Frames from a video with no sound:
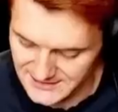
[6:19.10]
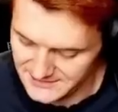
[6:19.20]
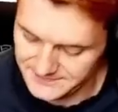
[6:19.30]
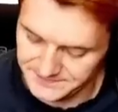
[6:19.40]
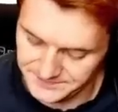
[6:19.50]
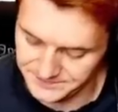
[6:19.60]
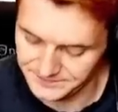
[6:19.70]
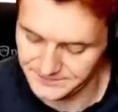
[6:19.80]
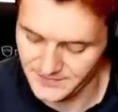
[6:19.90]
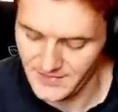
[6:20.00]

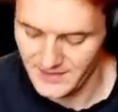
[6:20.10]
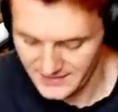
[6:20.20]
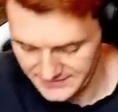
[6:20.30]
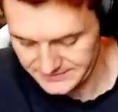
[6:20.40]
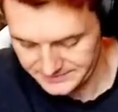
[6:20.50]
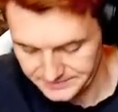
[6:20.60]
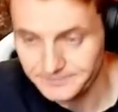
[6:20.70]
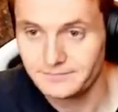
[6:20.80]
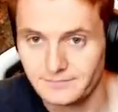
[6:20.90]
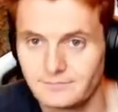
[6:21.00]

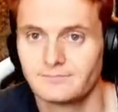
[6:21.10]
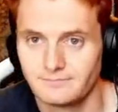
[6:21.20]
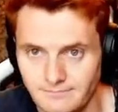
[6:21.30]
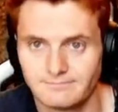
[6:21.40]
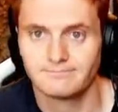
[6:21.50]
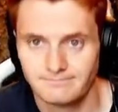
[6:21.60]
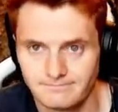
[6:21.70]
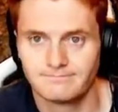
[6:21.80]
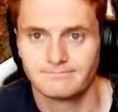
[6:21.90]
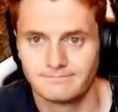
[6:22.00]

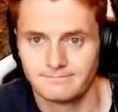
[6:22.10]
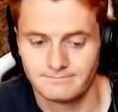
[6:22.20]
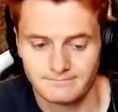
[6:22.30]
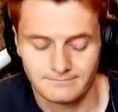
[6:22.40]
(not speaking)